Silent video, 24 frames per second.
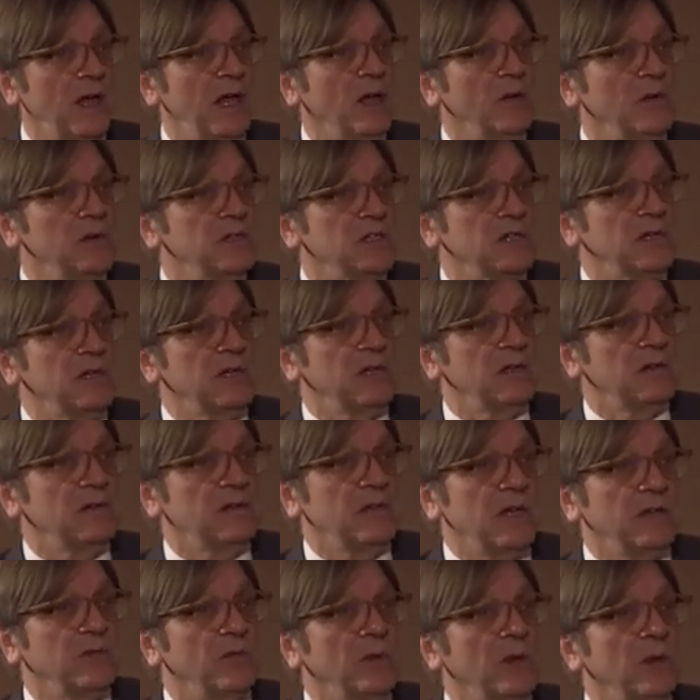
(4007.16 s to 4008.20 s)
equity.
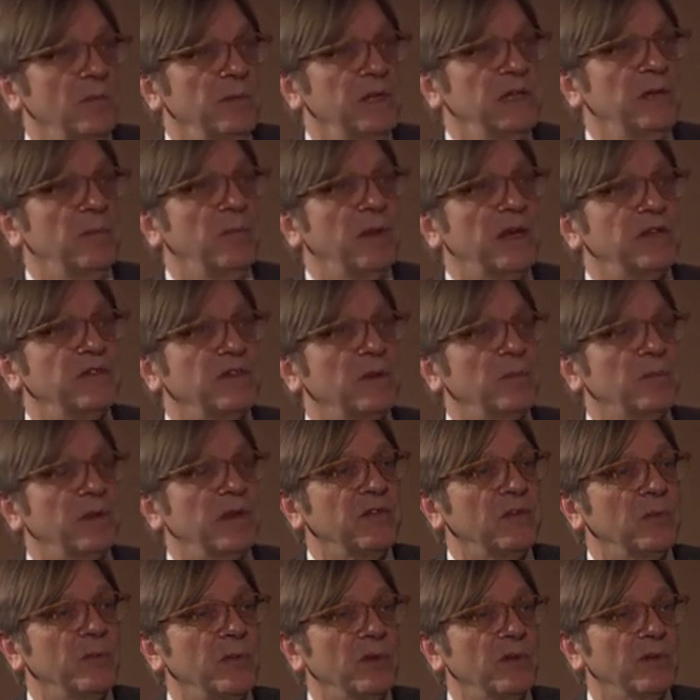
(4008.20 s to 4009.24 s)
That will be the basic
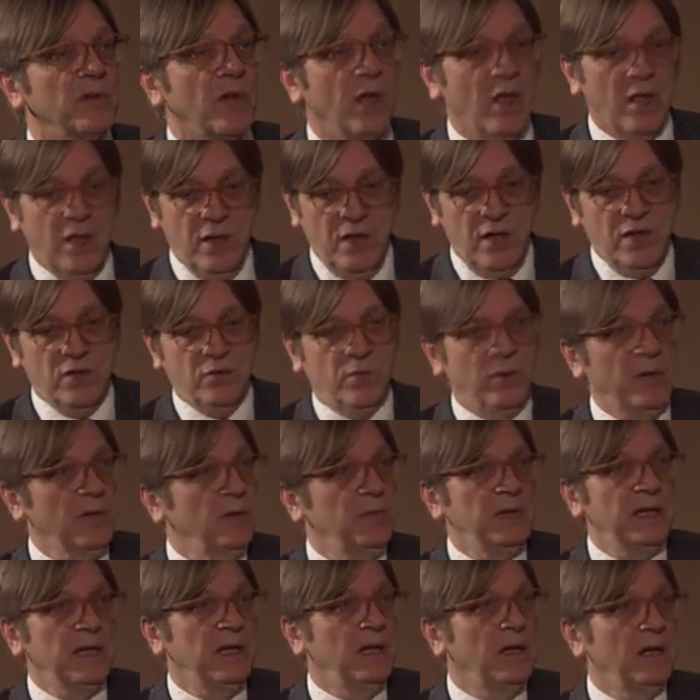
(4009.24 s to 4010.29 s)
principles. It will
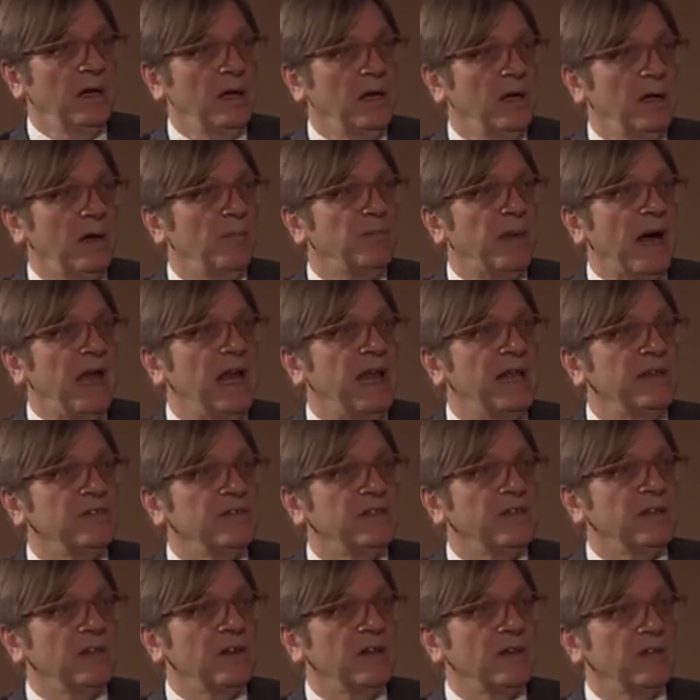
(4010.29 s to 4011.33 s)
be a
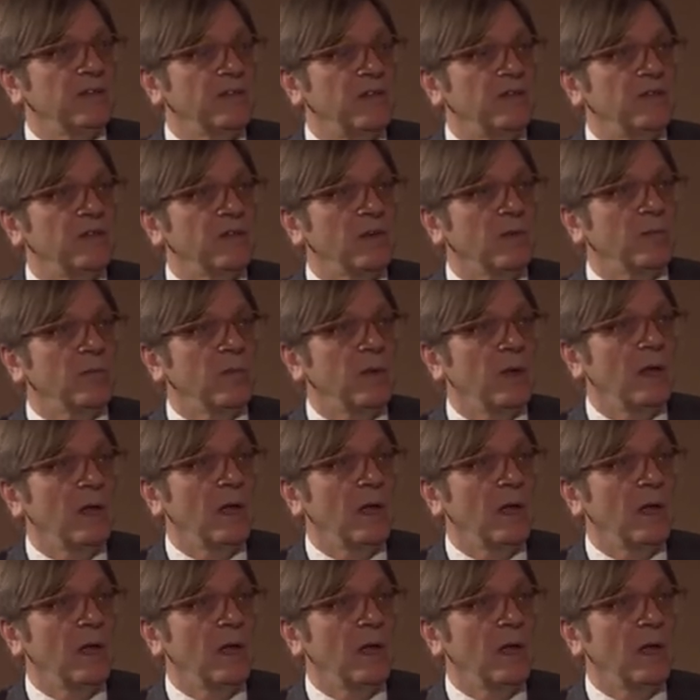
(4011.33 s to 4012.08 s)
balanced system.